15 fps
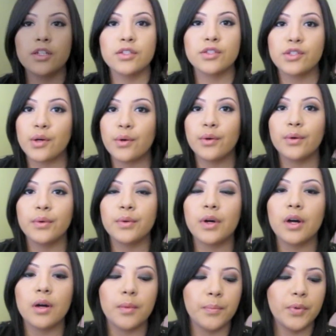
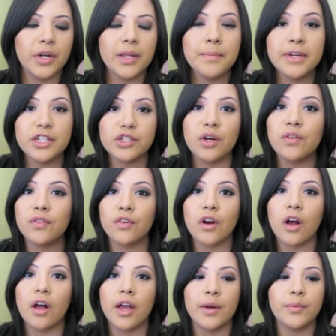So pretty much
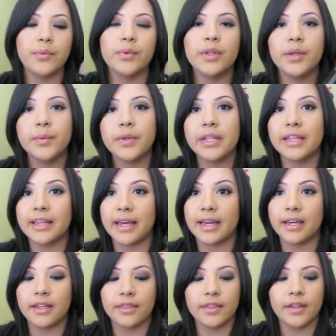overall, I really, really
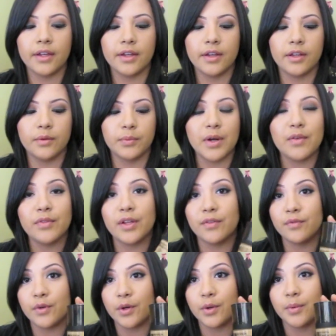like the
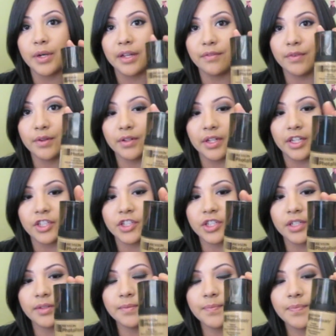Revlon PhotoReady
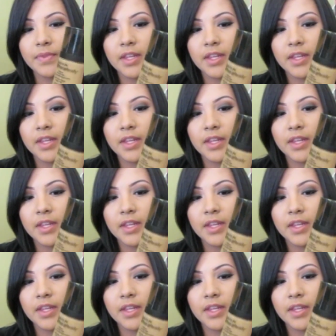foundation,